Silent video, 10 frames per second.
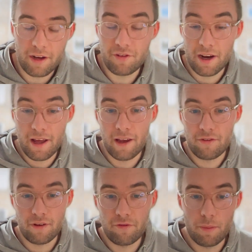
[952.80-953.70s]
has
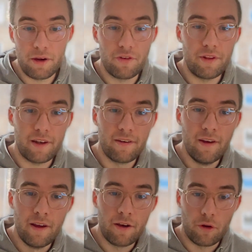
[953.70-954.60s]
information that
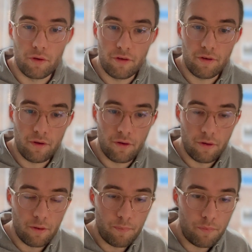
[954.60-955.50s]
could
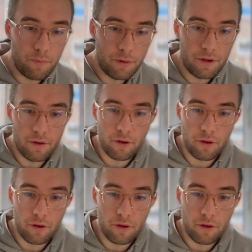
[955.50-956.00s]
be